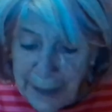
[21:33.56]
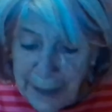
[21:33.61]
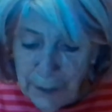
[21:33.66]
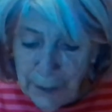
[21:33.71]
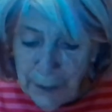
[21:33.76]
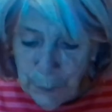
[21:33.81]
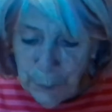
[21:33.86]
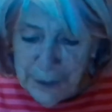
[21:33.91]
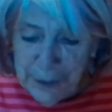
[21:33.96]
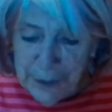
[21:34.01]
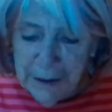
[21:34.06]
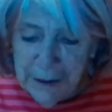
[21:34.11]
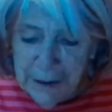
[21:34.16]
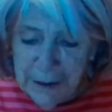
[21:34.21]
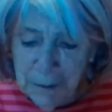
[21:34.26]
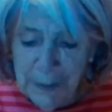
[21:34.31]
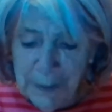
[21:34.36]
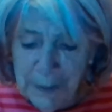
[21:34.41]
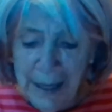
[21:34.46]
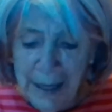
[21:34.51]
and in
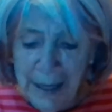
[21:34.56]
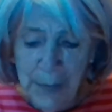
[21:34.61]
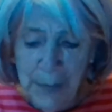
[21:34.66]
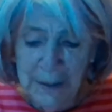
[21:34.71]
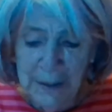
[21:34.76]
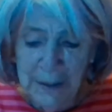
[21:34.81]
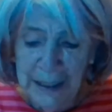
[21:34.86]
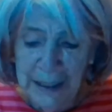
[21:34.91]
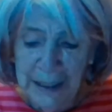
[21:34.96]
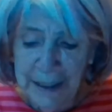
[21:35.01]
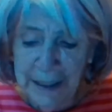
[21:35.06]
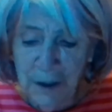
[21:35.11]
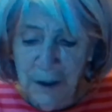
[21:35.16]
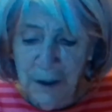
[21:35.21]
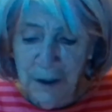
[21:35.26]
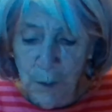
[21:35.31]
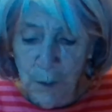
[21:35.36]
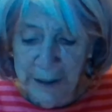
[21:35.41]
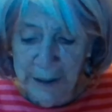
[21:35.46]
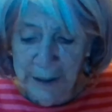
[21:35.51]
Britain became an
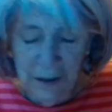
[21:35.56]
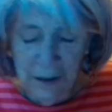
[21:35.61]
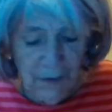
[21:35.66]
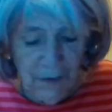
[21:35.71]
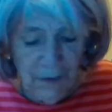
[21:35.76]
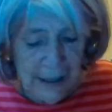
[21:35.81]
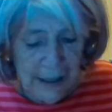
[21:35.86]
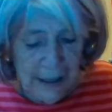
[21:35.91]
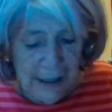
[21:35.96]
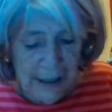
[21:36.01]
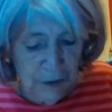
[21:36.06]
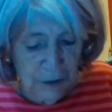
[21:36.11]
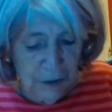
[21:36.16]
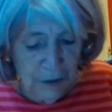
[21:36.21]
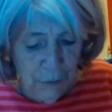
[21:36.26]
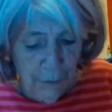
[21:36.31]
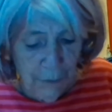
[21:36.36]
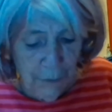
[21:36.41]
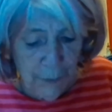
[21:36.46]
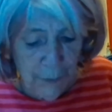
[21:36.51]
economic advisor
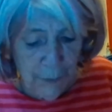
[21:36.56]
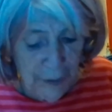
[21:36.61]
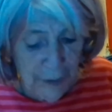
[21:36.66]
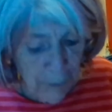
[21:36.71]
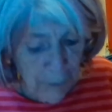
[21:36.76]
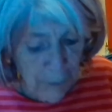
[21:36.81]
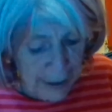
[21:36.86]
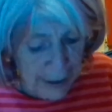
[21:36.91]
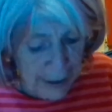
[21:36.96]
to the Free